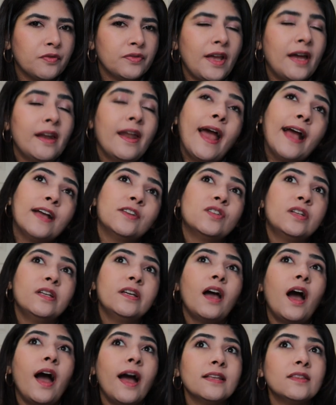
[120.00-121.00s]
of that?
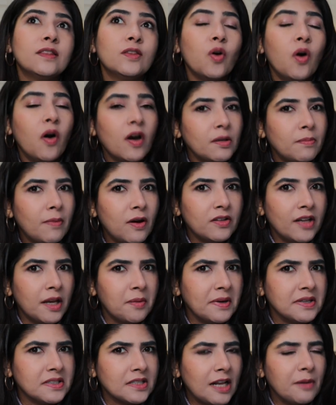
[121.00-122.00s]
Actually, I thought about
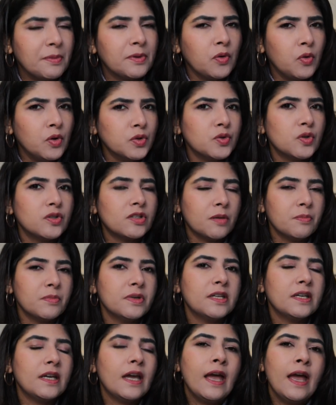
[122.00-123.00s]
that myself, and also
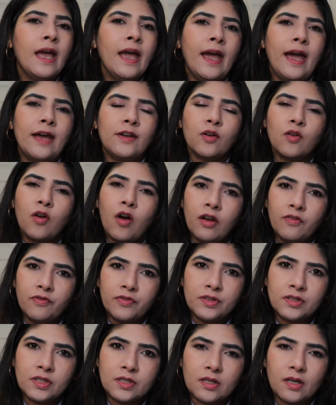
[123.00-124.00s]
somebody at a
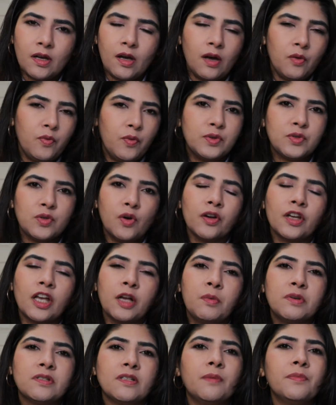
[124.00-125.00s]
conference, we were
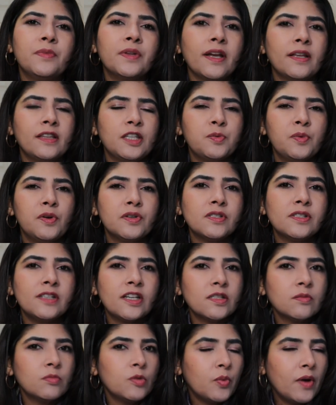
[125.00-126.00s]
talking about something, and this person
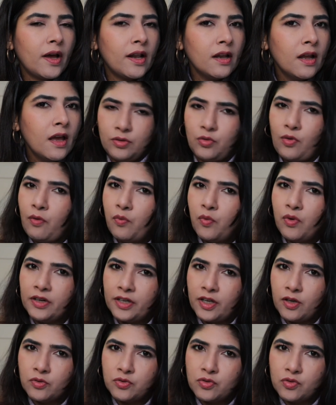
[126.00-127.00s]
said to me, well, you are
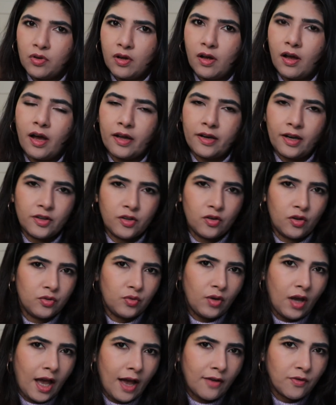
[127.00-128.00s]
working too hard and
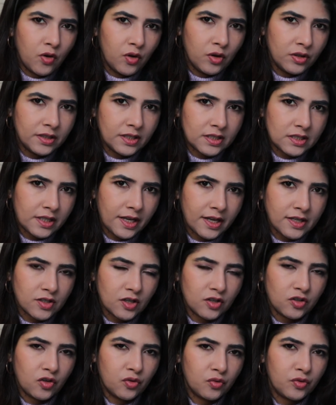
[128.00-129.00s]
you have all these things
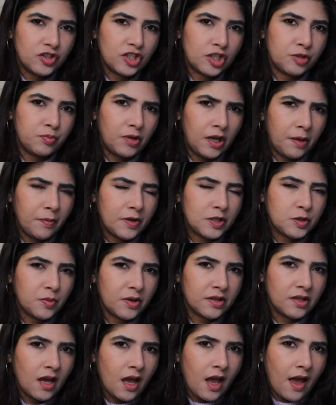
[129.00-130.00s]
in your research papers,
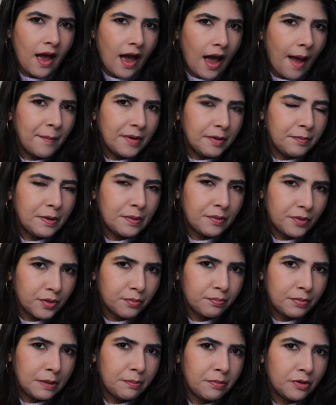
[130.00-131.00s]
but how many
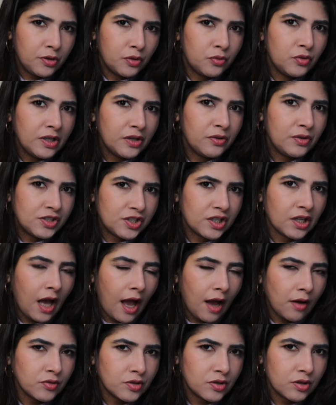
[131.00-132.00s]
people you're really reaching
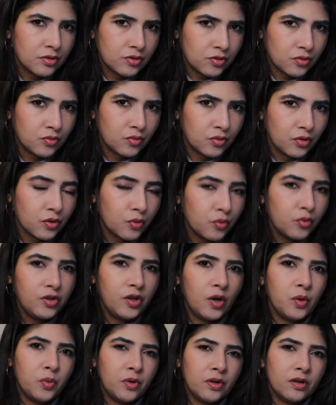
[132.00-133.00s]
out to through
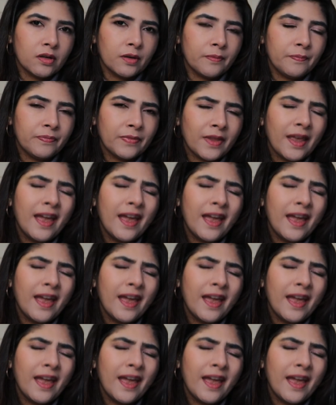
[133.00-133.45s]
your work?